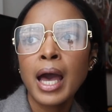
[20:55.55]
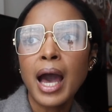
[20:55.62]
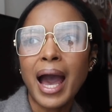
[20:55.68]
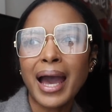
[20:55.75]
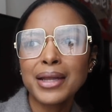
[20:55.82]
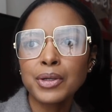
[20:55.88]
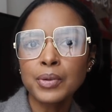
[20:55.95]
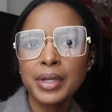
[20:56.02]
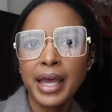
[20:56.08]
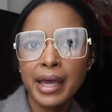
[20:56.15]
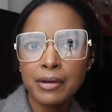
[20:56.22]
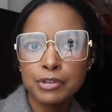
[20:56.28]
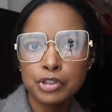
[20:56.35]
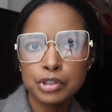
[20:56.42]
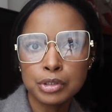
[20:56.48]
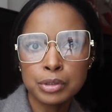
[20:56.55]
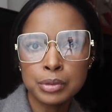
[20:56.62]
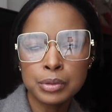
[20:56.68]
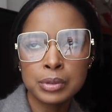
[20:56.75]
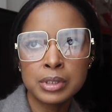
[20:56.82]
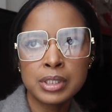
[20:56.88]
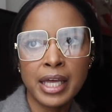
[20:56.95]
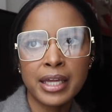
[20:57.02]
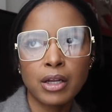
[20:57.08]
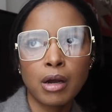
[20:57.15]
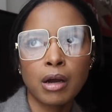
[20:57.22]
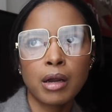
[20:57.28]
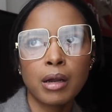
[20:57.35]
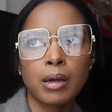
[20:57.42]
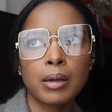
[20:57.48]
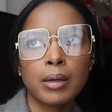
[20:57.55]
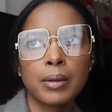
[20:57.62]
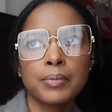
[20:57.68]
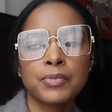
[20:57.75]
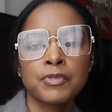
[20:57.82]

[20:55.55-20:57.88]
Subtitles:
I don't have shoes that are